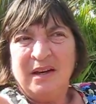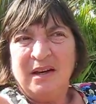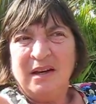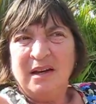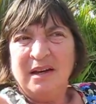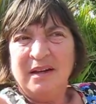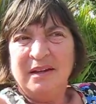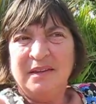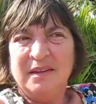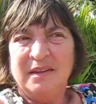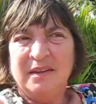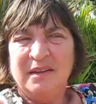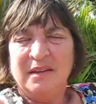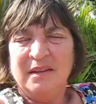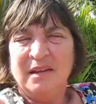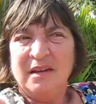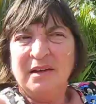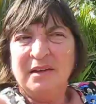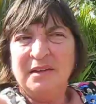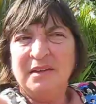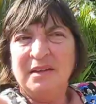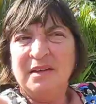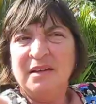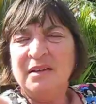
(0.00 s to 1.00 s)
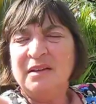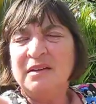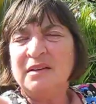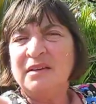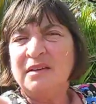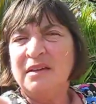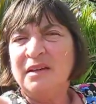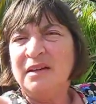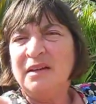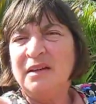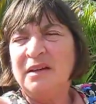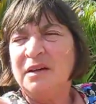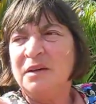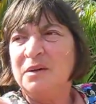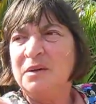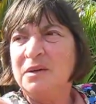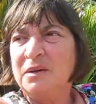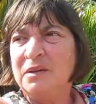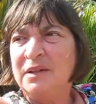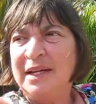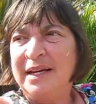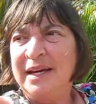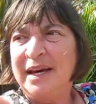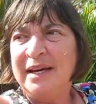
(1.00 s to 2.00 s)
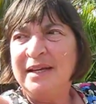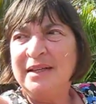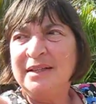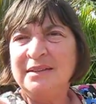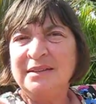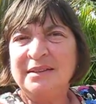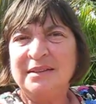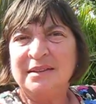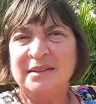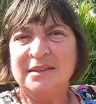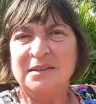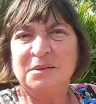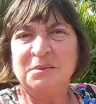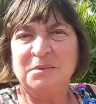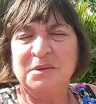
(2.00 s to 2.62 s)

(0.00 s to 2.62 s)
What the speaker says: I think, the early 80s,